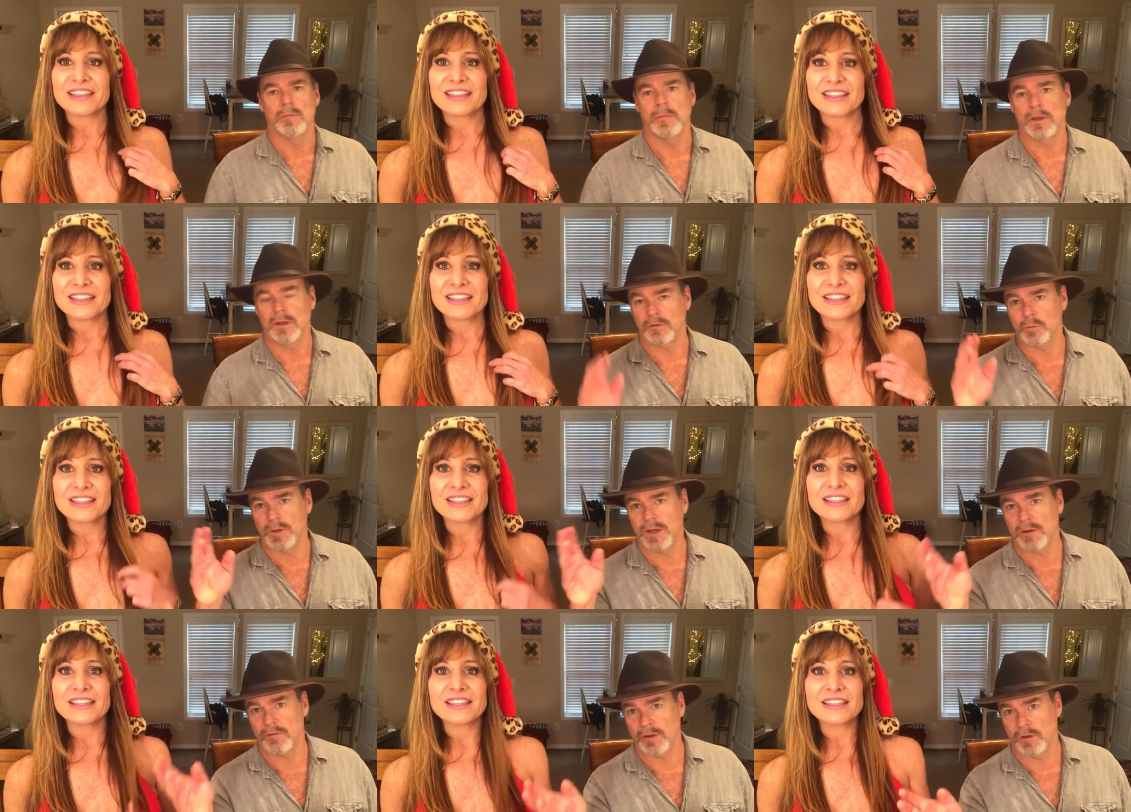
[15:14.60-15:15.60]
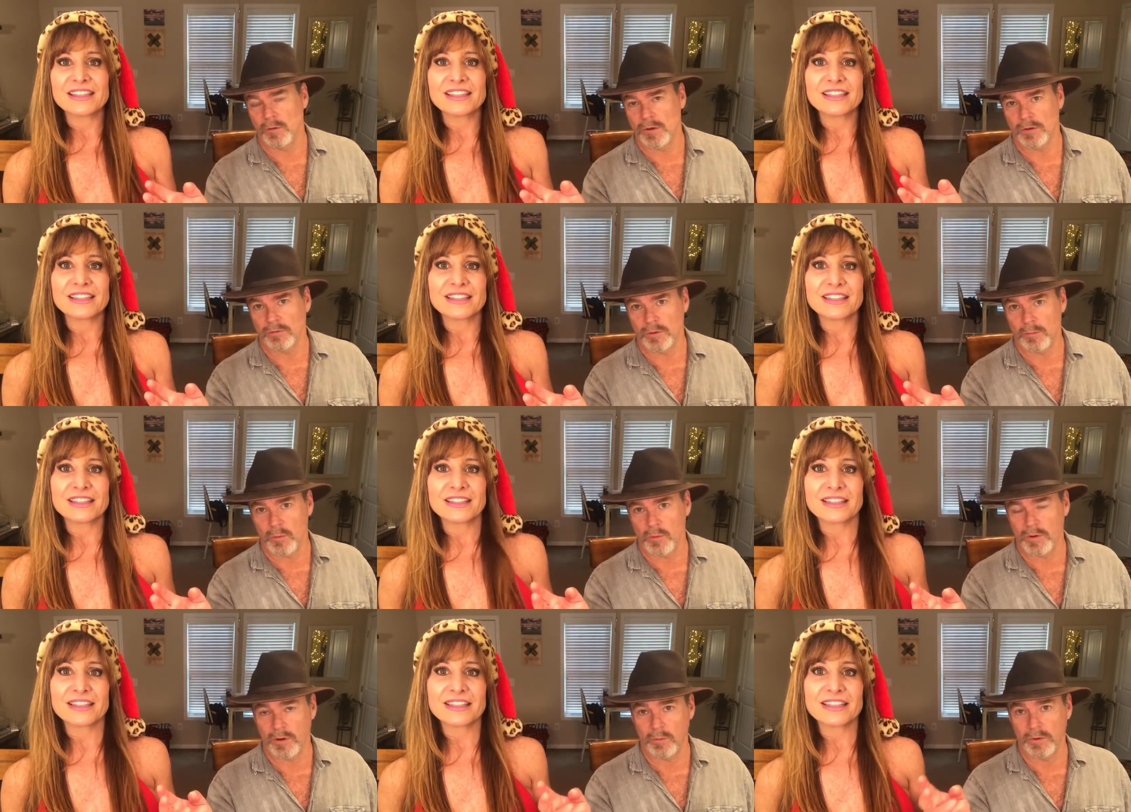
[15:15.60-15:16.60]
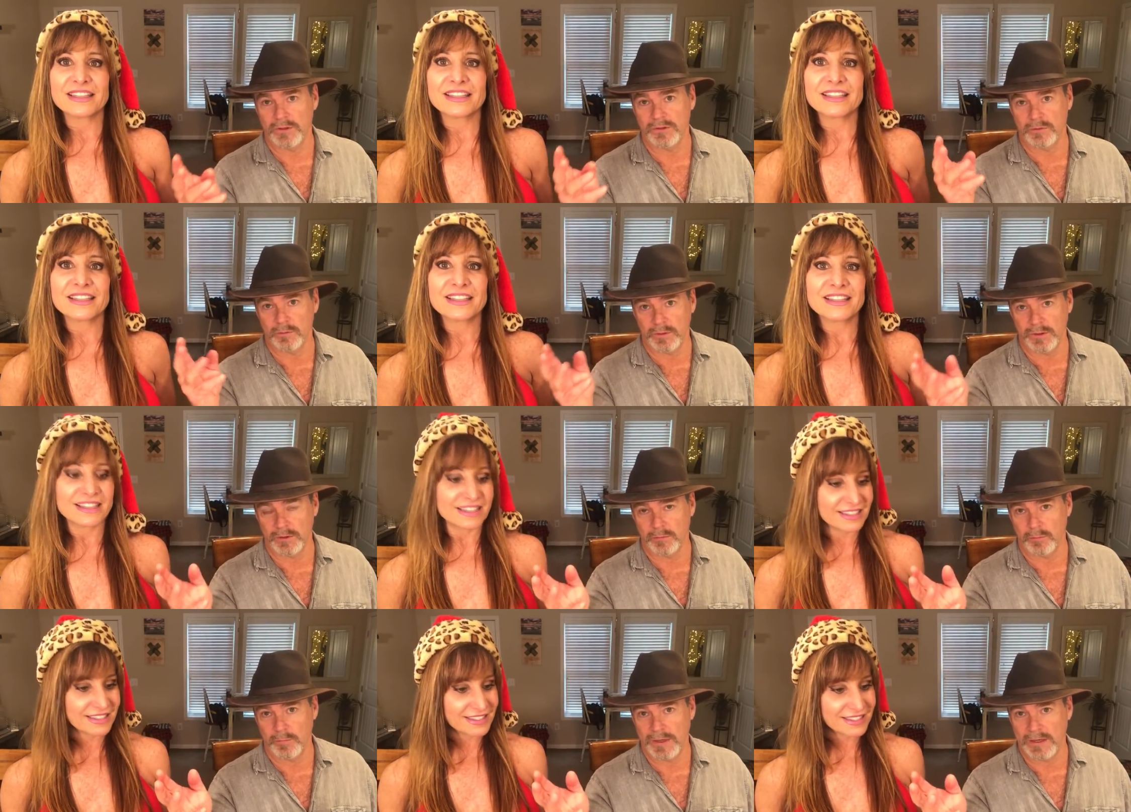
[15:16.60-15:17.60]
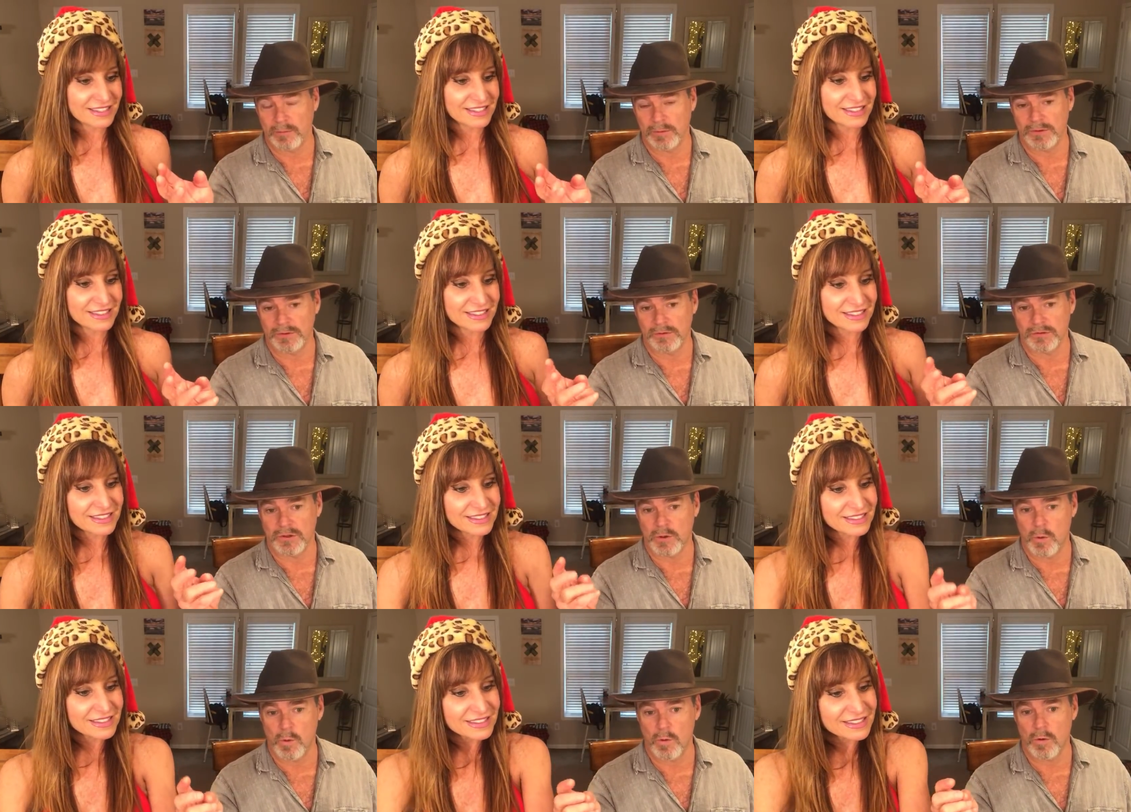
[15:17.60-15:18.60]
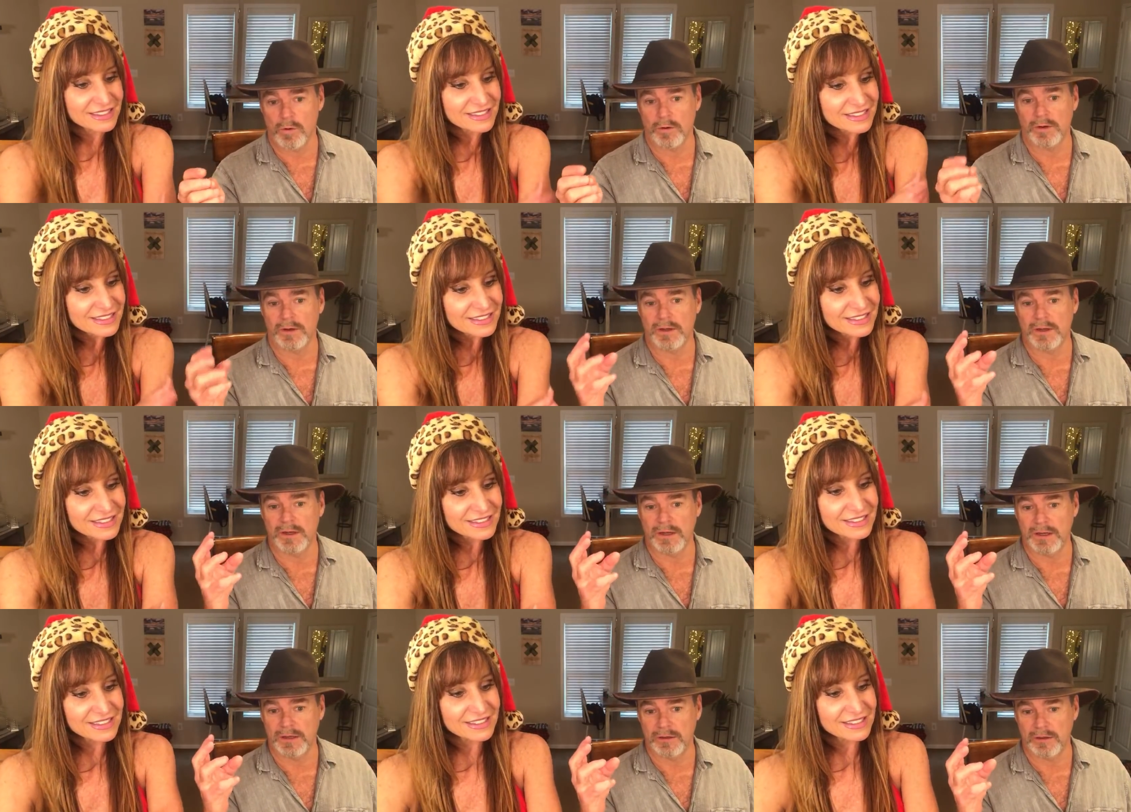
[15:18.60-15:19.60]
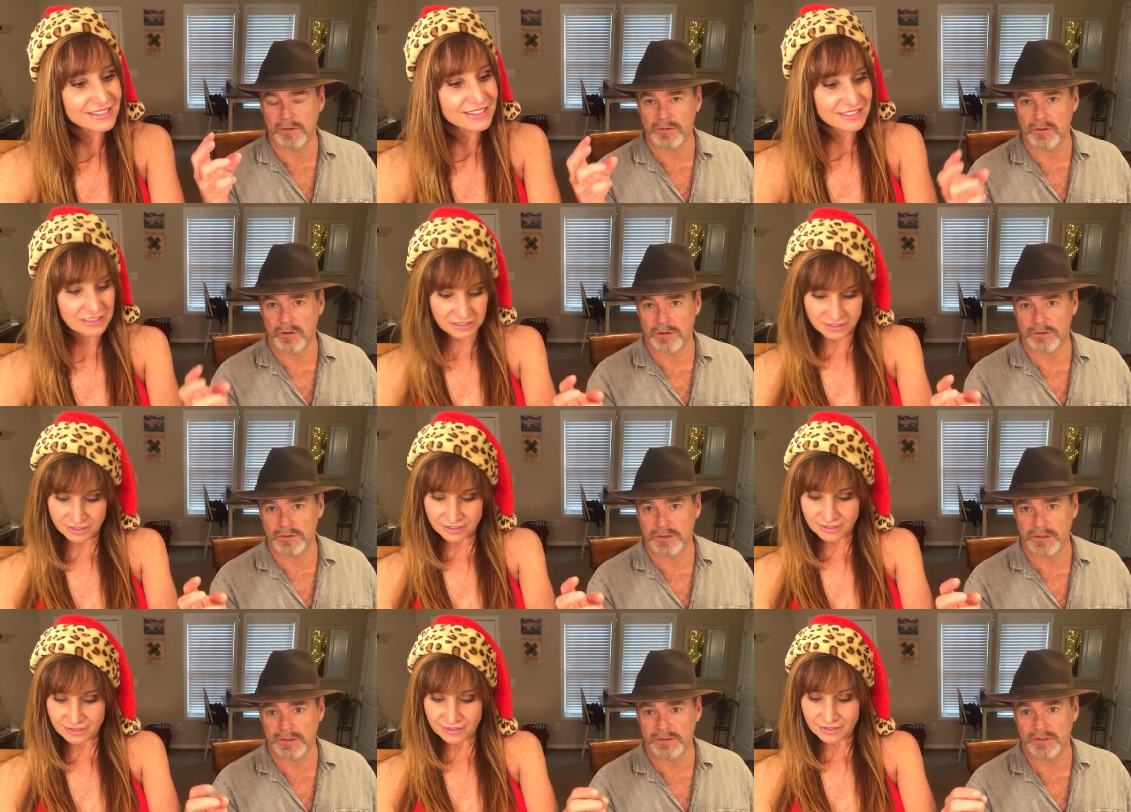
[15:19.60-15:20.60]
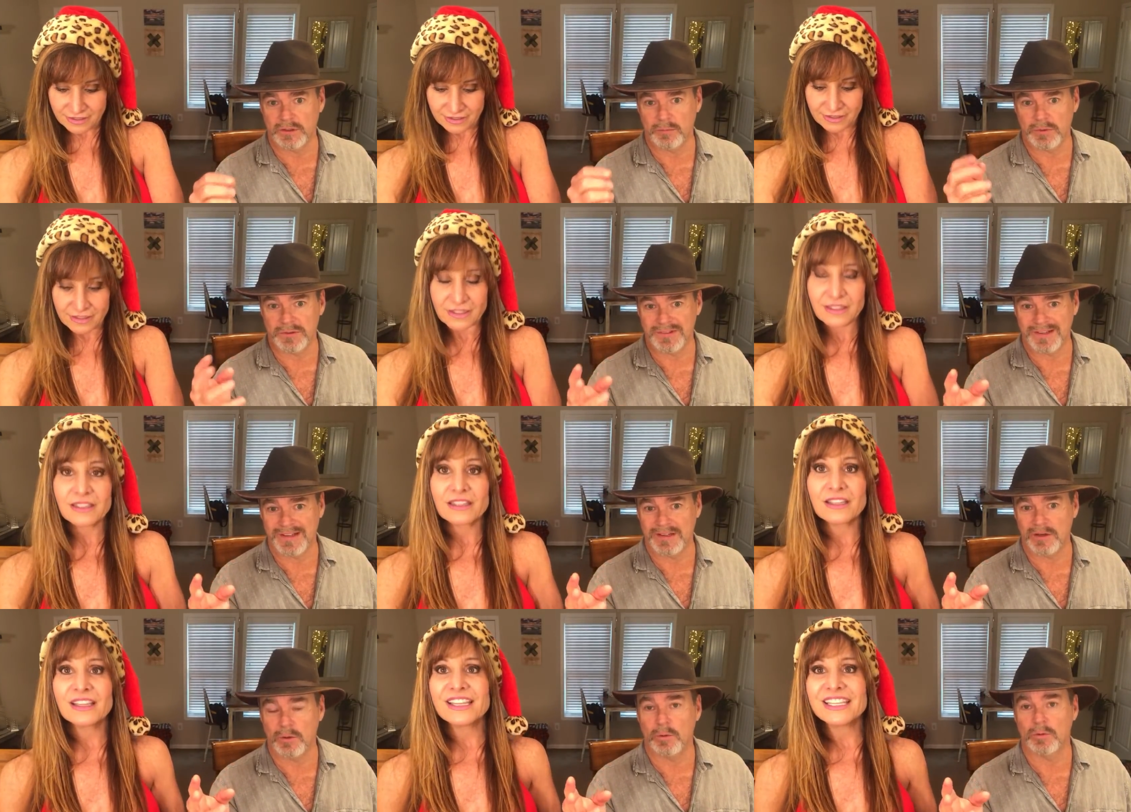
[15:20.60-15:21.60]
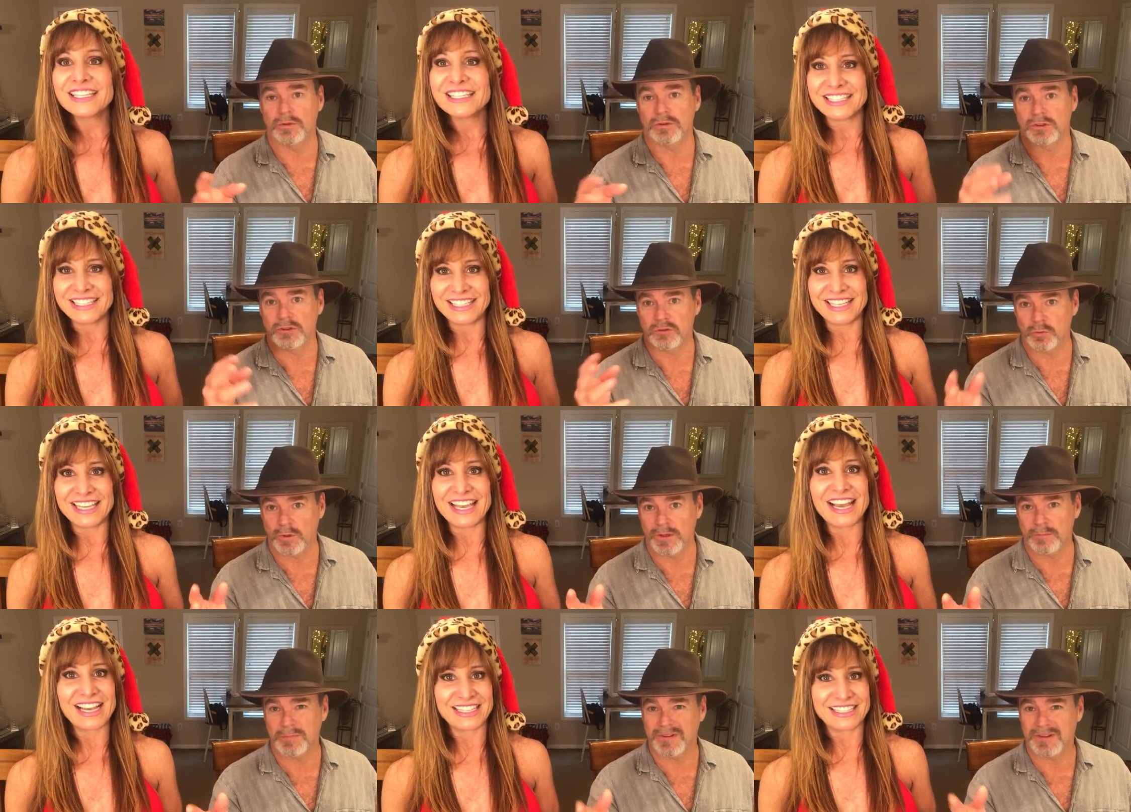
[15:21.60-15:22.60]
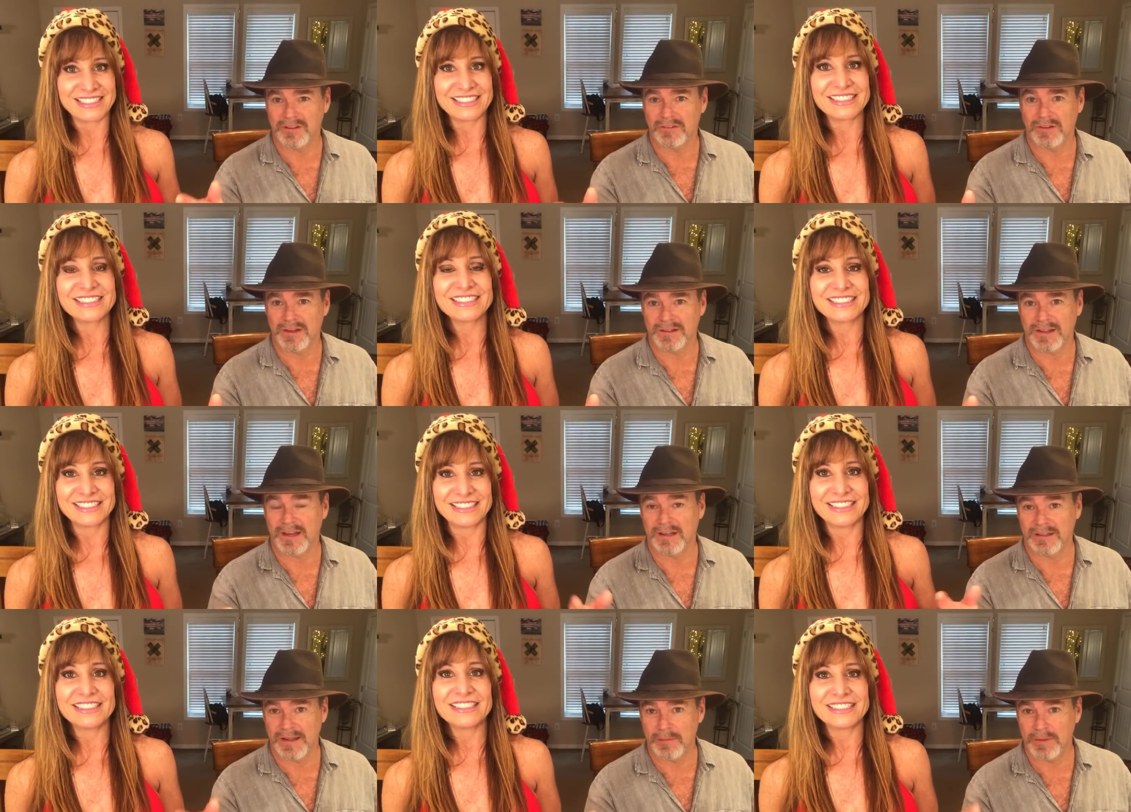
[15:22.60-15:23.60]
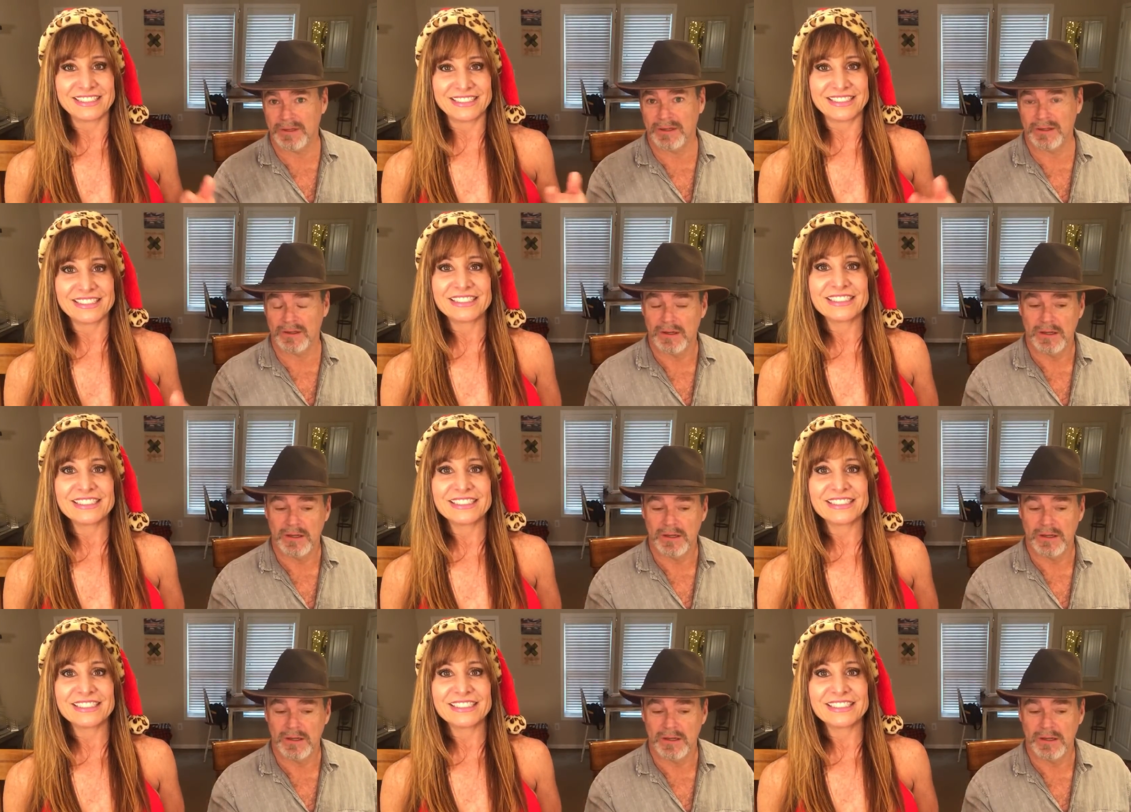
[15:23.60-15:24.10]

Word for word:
Speaker 1: because we have a low country boil which we make which is corn and sausage and potatoes and shrimp yeah. and things like that and lemon and